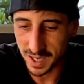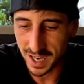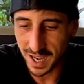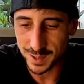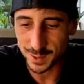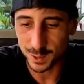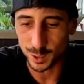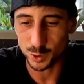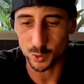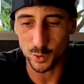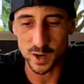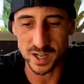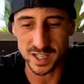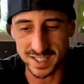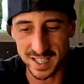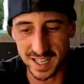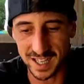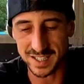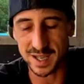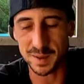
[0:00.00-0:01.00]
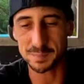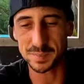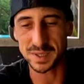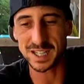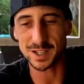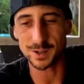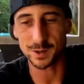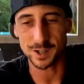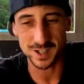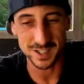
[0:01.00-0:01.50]
We got the 26 up
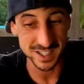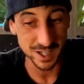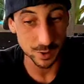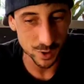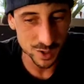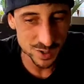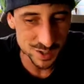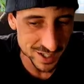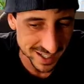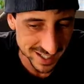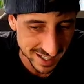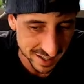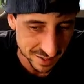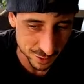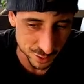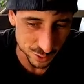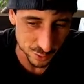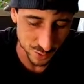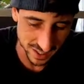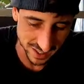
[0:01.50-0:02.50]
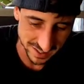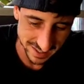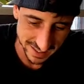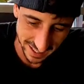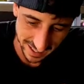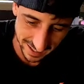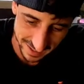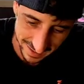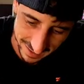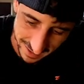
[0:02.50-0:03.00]
here because I was looking at the
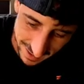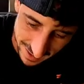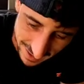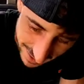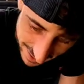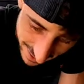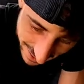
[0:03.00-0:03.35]
26.